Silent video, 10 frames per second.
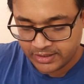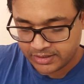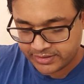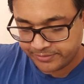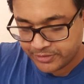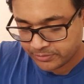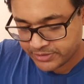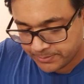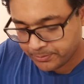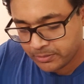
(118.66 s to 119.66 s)
shave soap
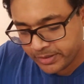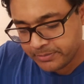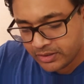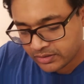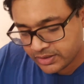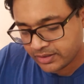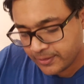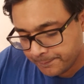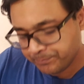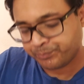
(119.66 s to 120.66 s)
sample. Maybe not
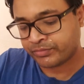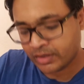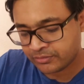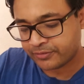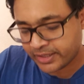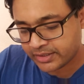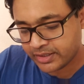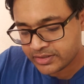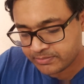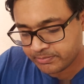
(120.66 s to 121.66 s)
the
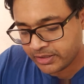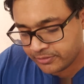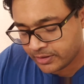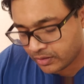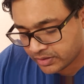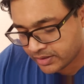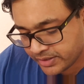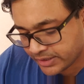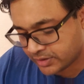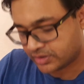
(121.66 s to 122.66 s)
fragrance, maybe not the
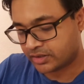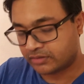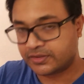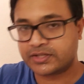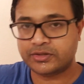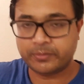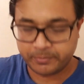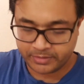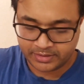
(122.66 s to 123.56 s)
texture of the soap,